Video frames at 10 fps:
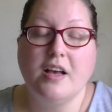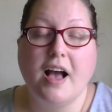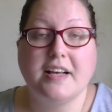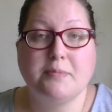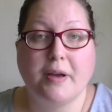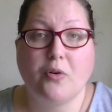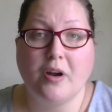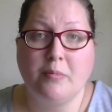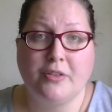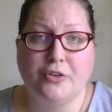As my
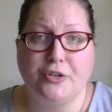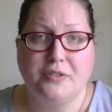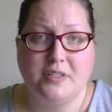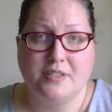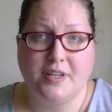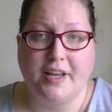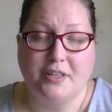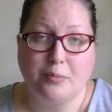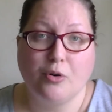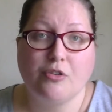grandmother used to say,
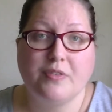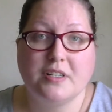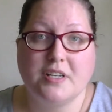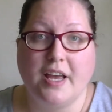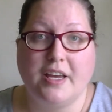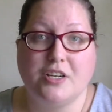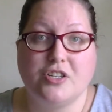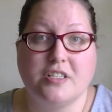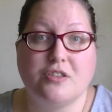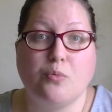the perfect age
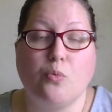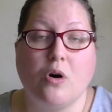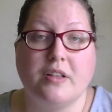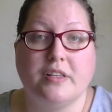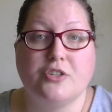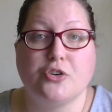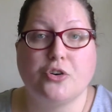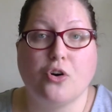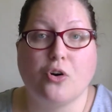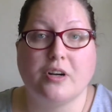is the one that you're
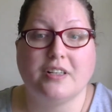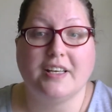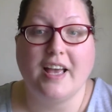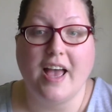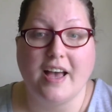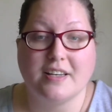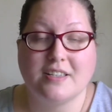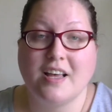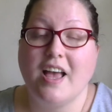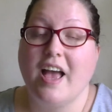currently at.
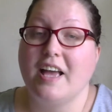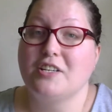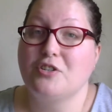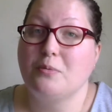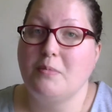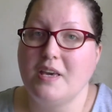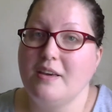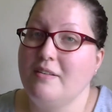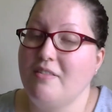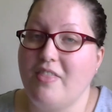And to
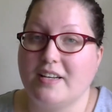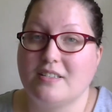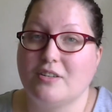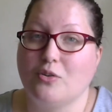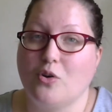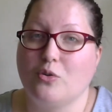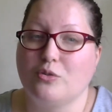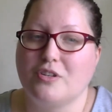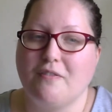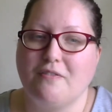me, that still
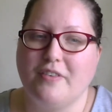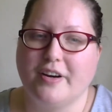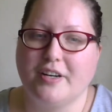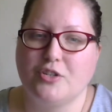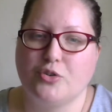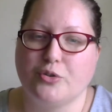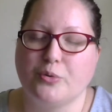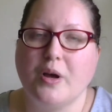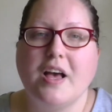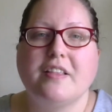holds very true.
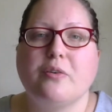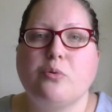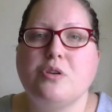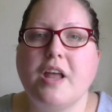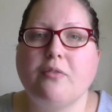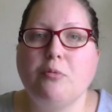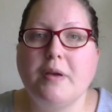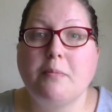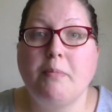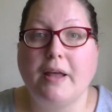There will never be
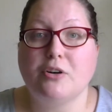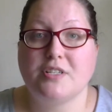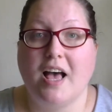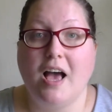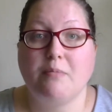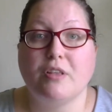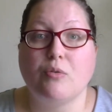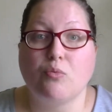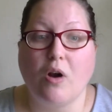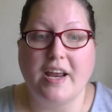a better time than
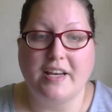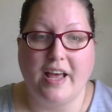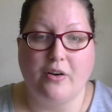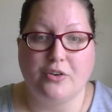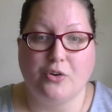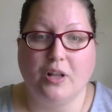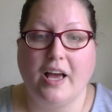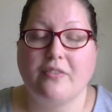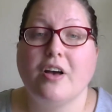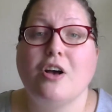right now in your
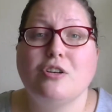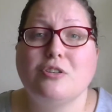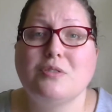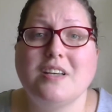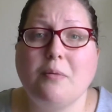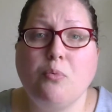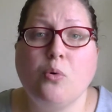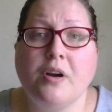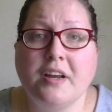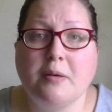life. So stop
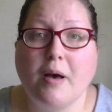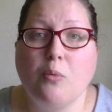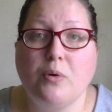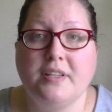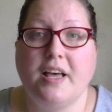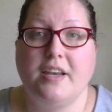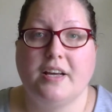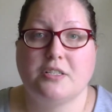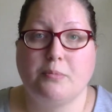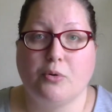worrying about when that next